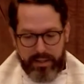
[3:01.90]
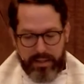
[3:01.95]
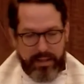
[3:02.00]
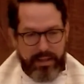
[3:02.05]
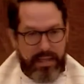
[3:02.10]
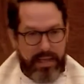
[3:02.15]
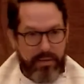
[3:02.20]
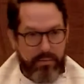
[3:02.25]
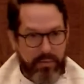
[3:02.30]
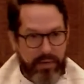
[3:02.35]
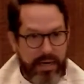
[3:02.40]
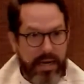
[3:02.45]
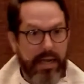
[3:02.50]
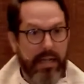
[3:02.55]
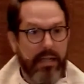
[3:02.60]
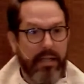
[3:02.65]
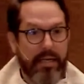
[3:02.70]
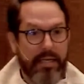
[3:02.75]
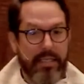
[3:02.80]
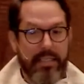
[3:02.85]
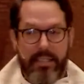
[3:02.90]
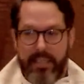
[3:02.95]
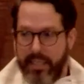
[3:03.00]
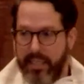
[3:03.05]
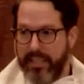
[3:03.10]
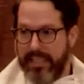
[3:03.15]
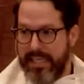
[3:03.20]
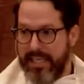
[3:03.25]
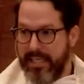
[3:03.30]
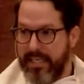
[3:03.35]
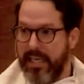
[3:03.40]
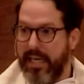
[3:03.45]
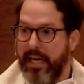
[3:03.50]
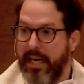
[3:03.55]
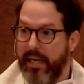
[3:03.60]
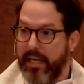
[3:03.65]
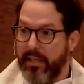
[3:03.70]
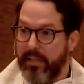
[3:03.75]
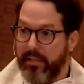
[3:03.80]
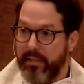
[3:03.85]
that reality stays
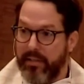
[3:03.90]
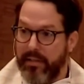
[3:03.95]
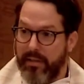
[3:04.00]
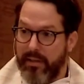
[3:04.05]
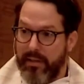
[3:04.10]
intact.